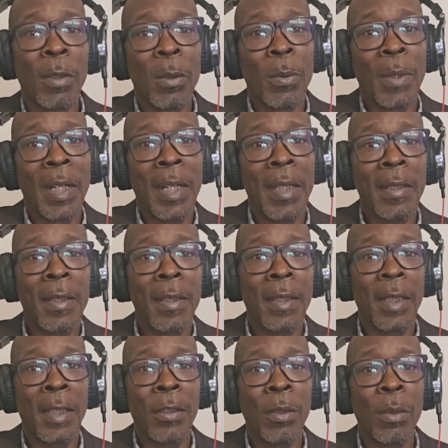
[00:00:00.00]
one I
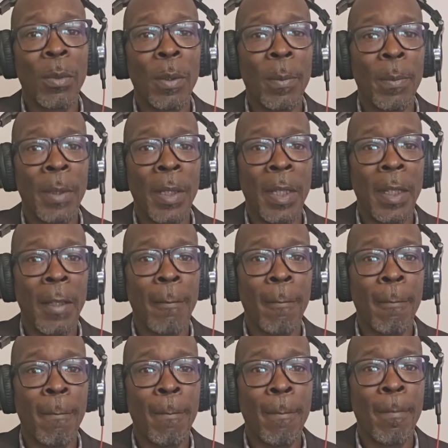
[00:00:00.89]
suggest you would pick.
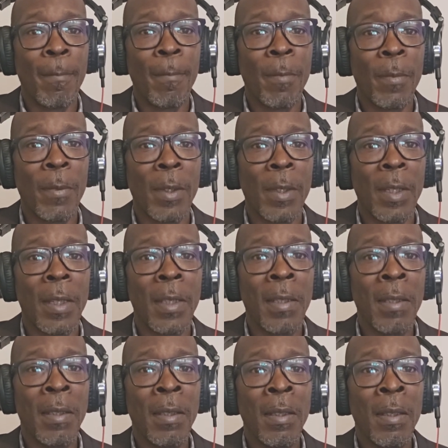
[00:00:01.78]
Okay,
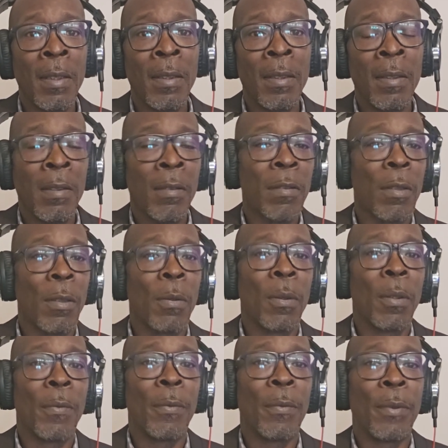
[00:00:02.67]

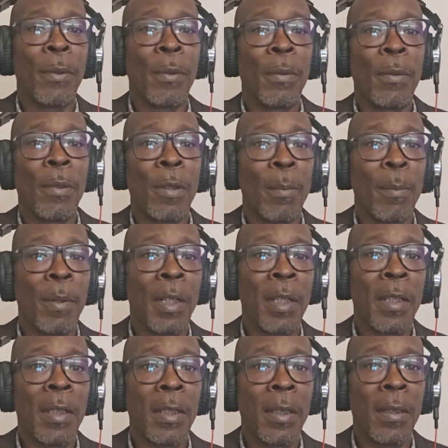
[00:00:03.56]
so if your
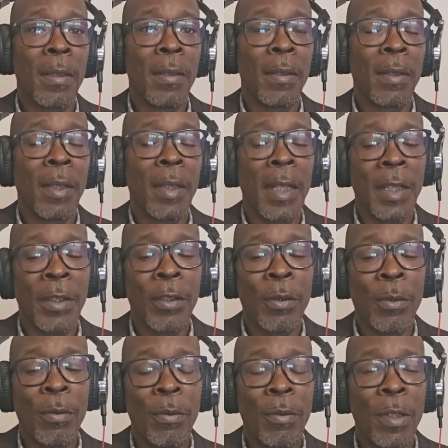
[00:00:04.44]
budget
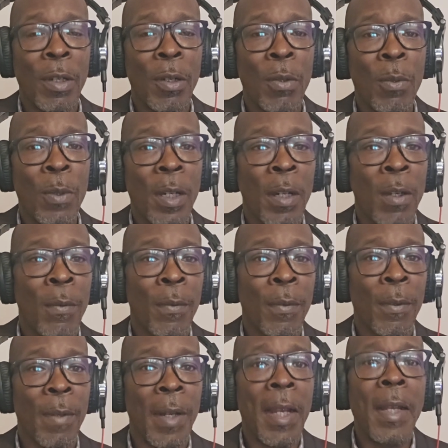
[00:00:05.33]
lets you go with off
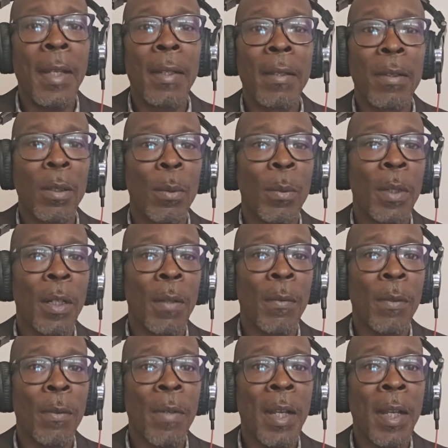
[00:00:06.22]
the rack, go with
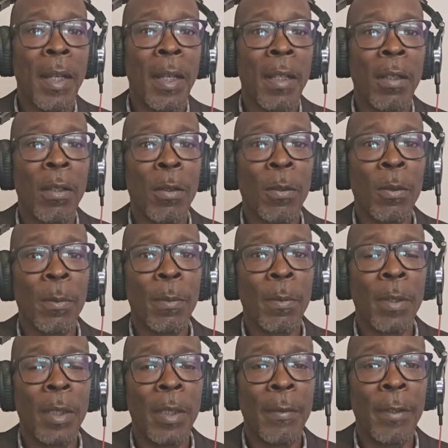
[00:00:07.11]
off the rack.
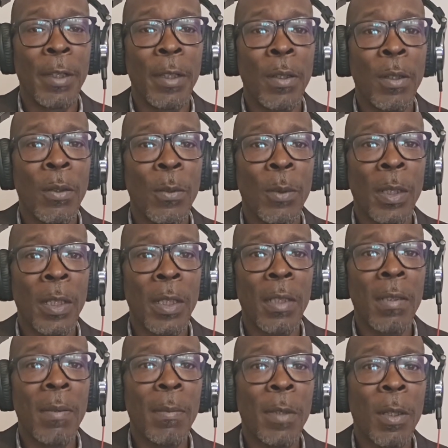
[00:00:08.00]
If it goes with
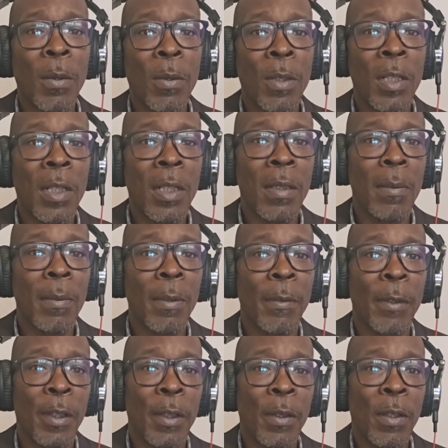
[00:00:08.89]
custom, go custom.
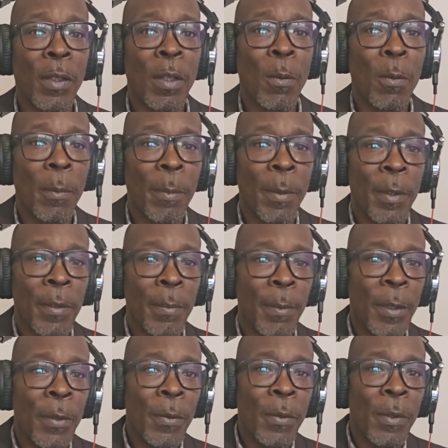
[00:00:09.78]
If you can go with
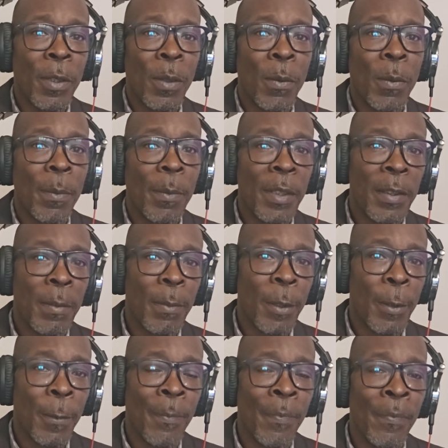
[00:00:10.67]
bespoke, go with
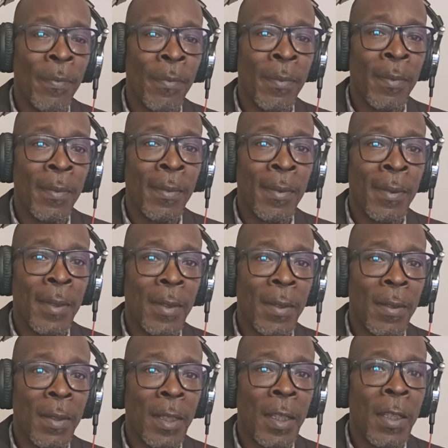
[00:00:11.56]
bespoke.
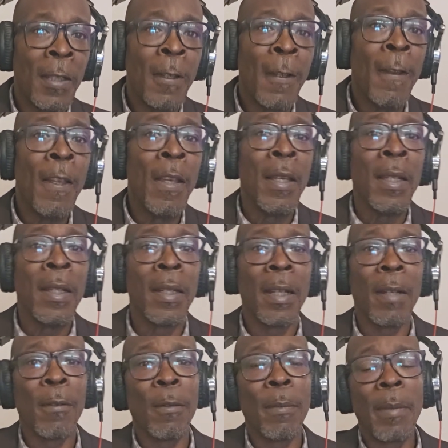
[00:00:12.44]
Okay,
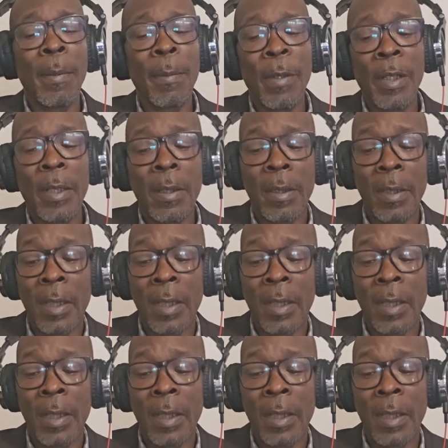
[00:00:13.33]
now remember,